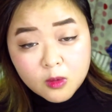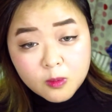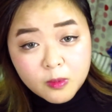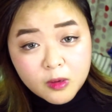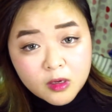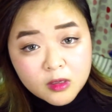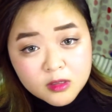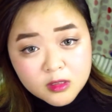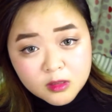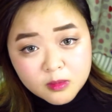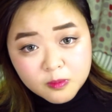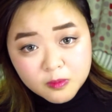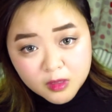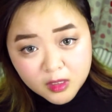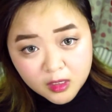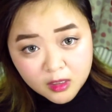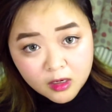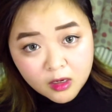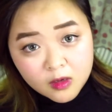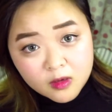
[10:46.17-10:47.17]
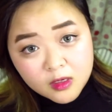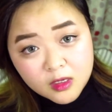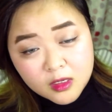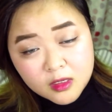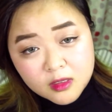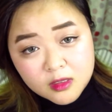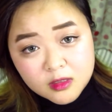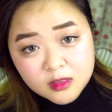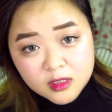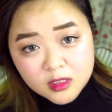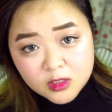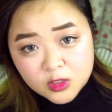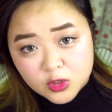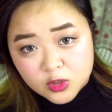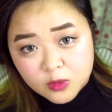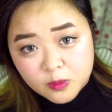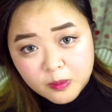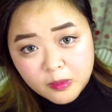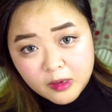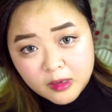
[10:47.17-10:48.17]
possibly not in the
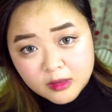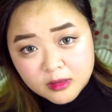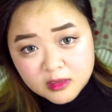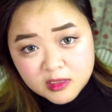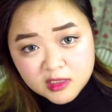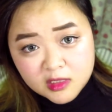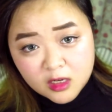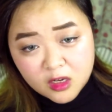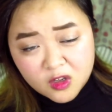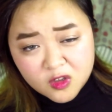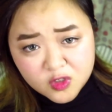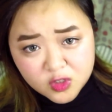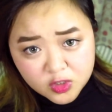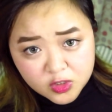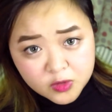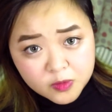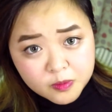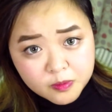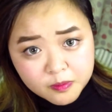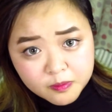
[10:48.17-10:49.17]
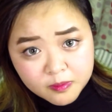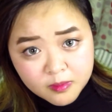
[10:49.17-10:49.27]
tissue box costume.